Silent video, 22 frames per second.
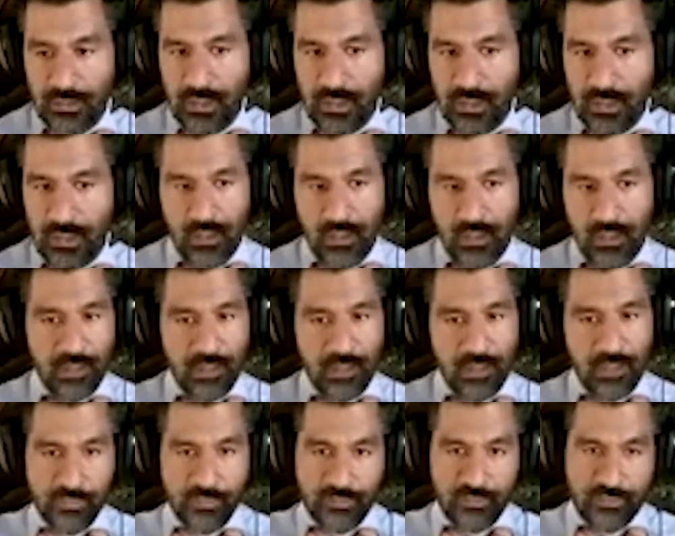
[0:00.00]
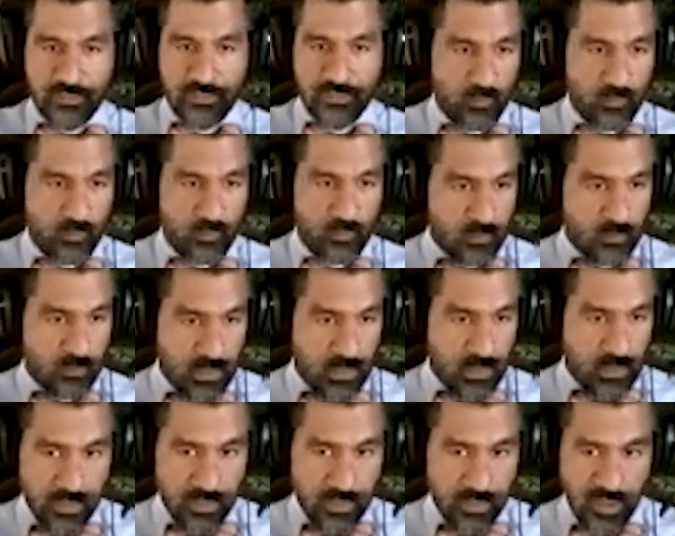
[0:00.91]
offers you a
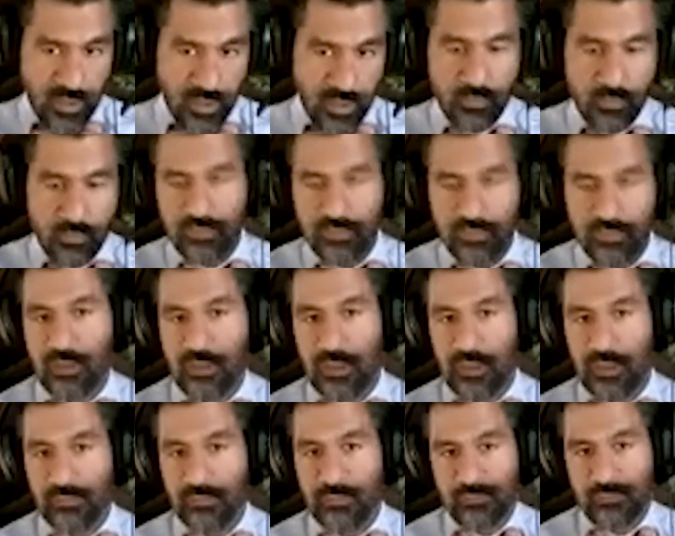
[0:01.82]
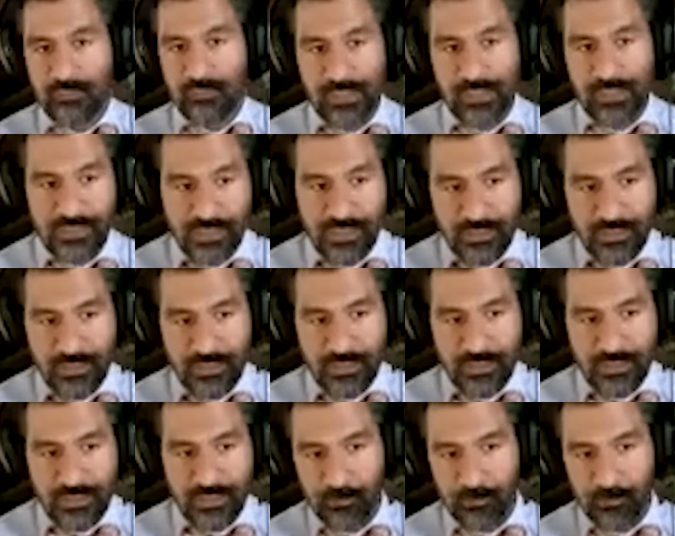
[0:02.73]
number of advantages.